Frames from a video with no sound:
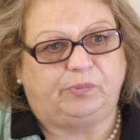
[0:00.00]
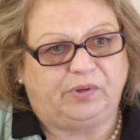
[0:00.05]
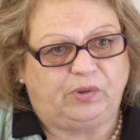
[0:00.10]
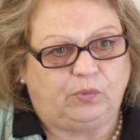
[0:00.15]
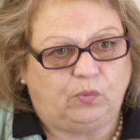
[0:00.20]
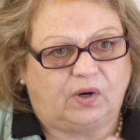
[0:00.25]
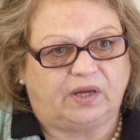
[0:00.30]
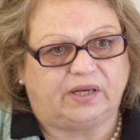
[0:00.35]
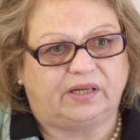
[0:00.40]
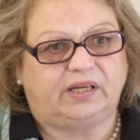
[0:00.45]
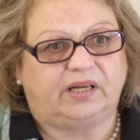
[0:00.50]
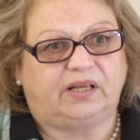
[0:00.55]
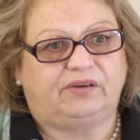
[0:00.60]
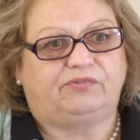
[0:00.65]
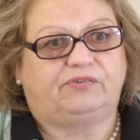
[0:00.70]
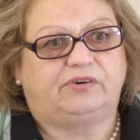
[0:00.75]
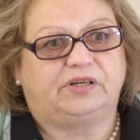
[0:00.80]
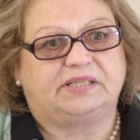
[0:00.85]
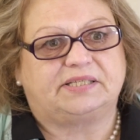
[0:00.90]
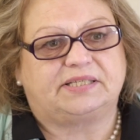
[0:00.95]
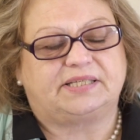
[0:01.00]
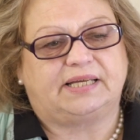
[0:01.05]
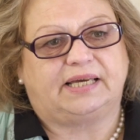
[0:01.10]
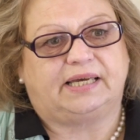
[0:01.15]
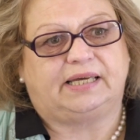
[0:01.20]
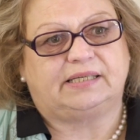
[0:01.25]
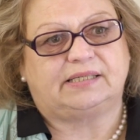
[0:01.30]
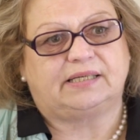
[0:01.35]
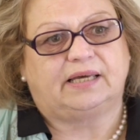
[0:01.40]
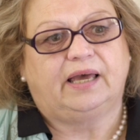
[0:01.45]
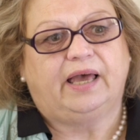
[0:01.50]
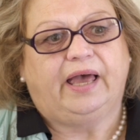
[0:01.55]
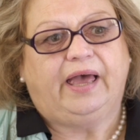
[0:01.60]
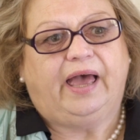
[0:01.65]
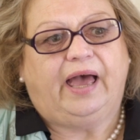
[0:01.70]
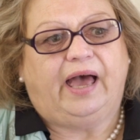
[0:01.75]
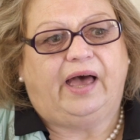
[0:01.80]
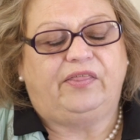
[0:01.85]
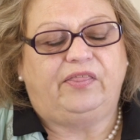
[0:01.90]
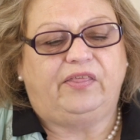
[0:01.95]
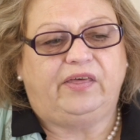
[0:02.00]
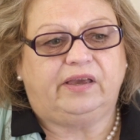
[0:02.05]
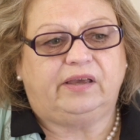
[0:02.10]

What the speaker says: be one in every state. And